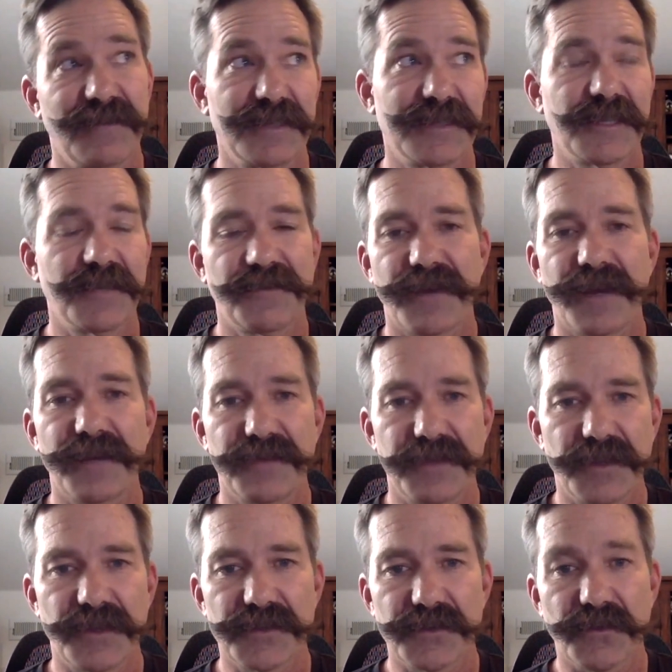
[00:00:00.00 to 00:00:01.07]
I'd say 5
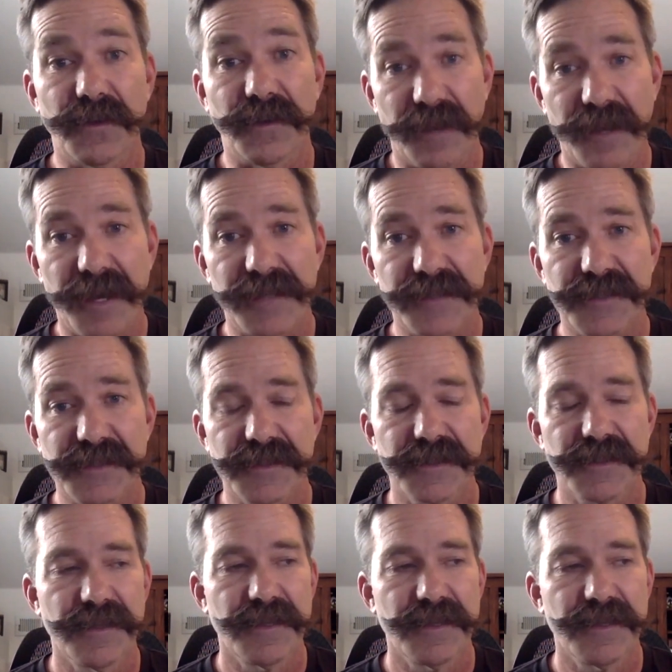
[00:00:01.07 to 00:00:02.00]
years or less,